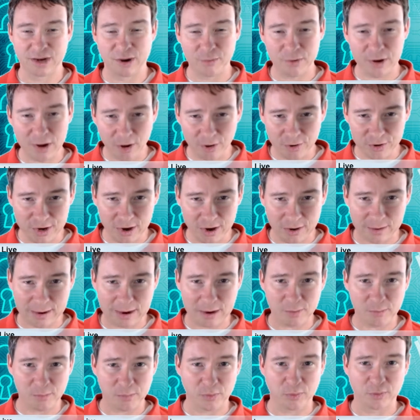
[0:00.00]
Now, we all know
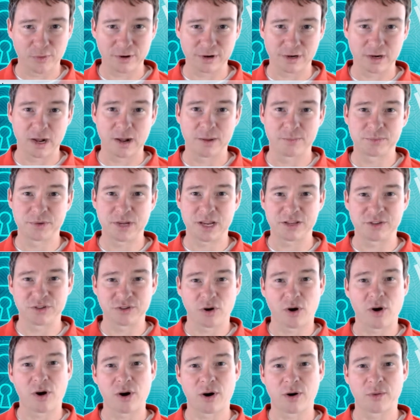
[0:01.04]
how important updates
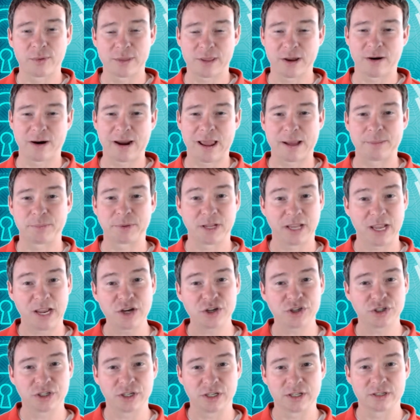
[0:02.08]
are with our
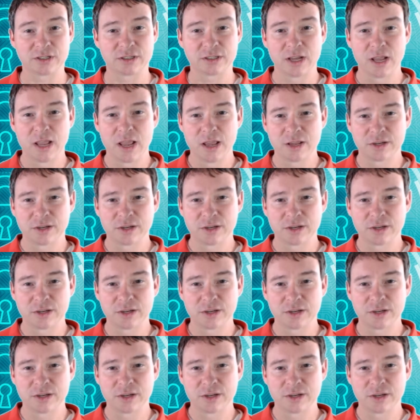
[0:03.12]
applications